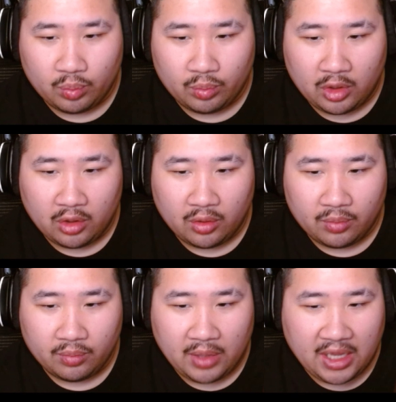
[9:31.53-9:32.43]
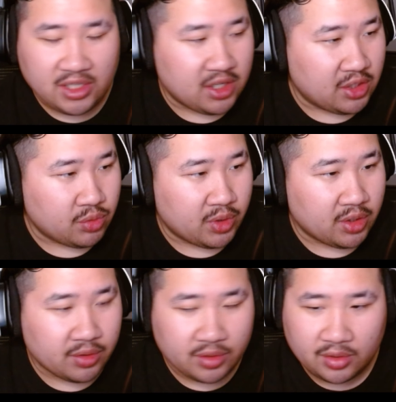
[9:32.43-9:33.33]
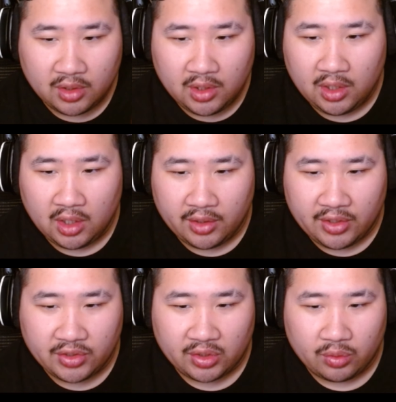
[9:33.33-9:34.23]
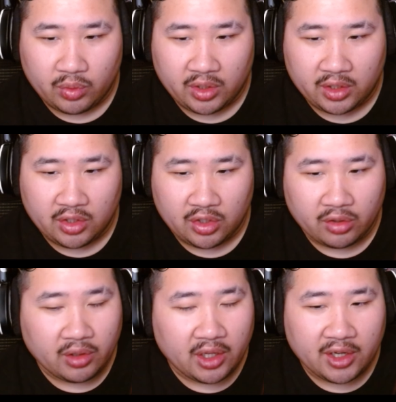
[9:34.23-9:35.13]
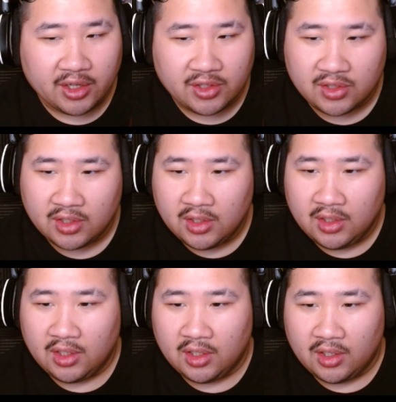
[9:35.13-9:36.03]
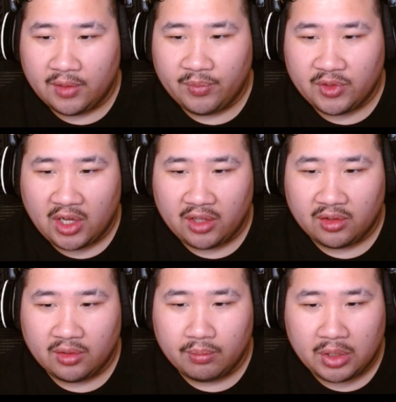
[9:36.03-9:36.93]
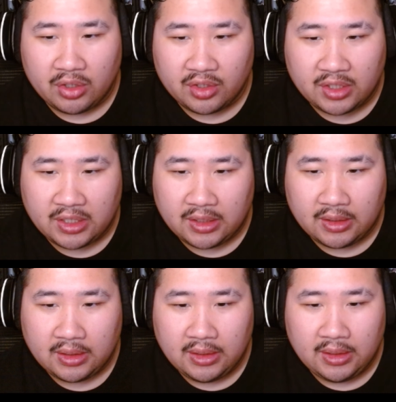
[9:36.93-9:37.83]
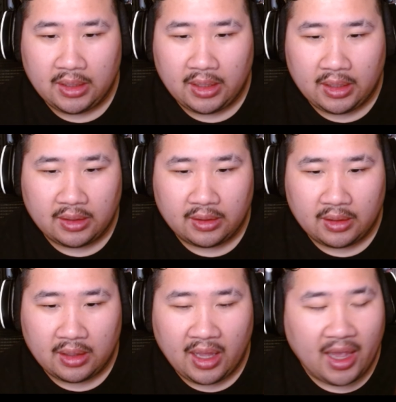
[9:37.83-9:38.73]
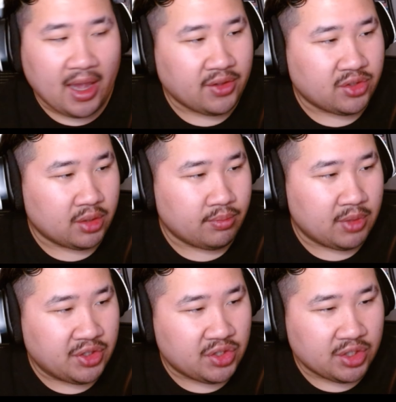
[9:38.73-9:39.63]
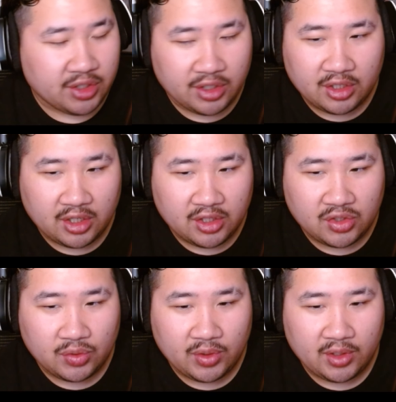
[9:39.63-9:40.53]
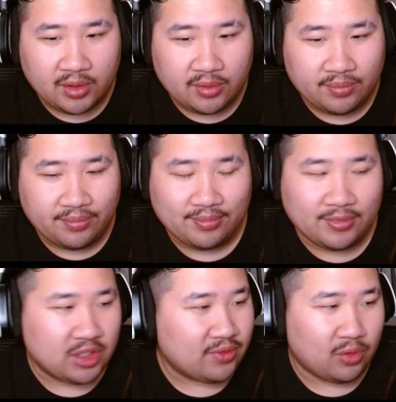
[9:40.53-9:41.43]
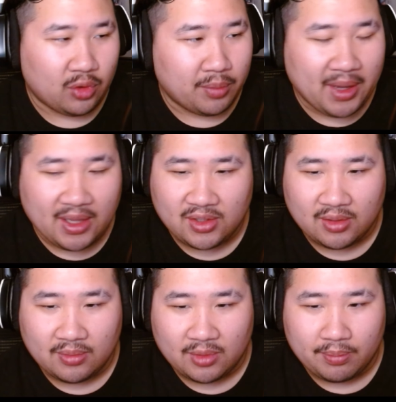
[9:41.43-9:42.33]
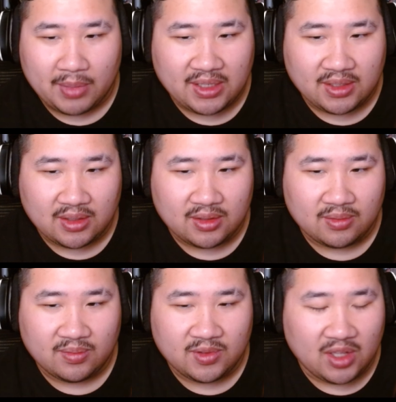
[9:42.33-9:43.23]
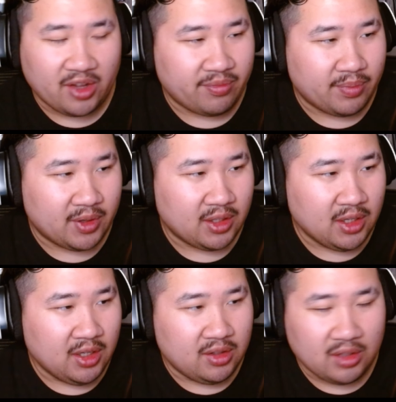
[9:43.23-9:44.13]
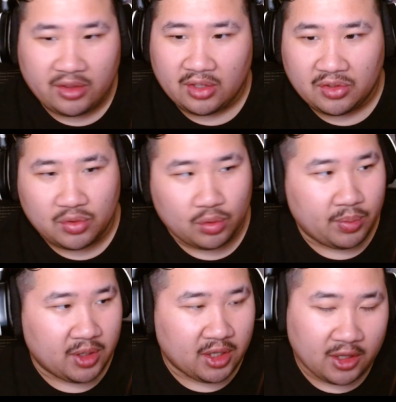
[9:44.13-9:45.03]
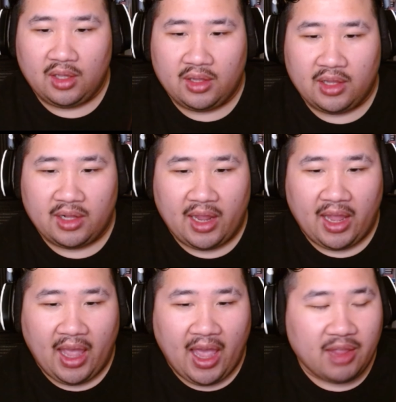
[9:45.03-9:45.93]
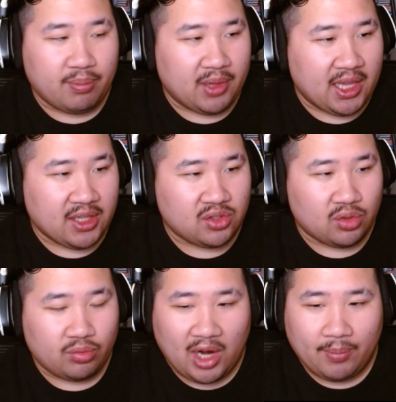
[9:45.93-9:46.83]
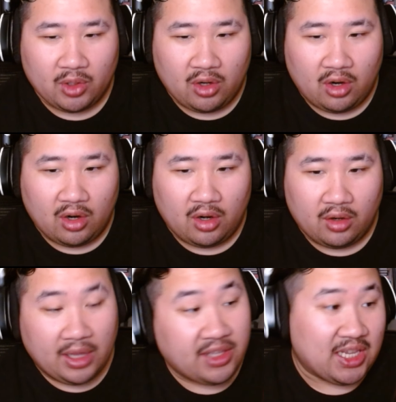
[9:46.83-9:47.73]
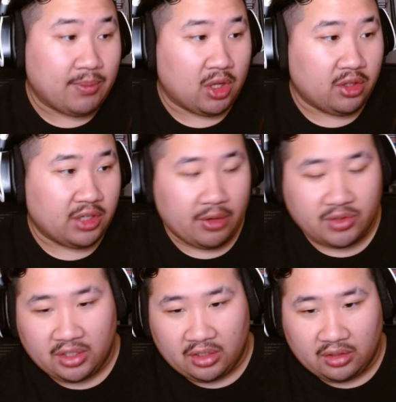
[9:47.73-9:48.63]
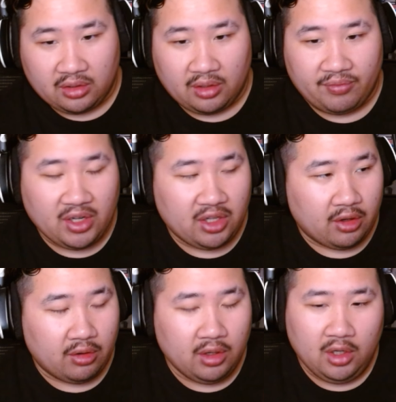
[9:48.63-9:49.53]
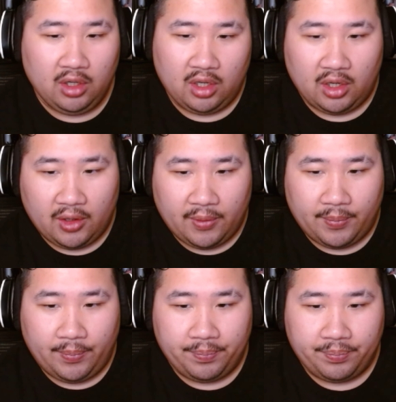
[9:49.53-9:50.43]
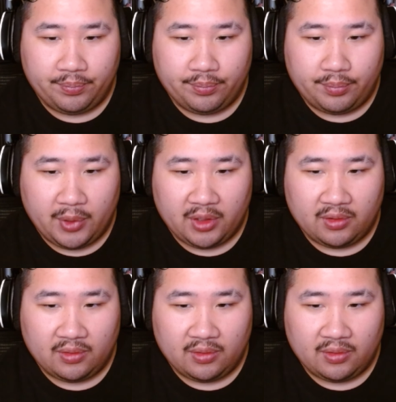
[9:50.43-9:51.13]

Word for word: you know 18 inch wheels uh, these are work euro lines um, it's got the mirror tint and it had some interior done to it just floor mats and some basic stuff but nothing too big and then i had plans to wrap the car that same color that was in the video um, but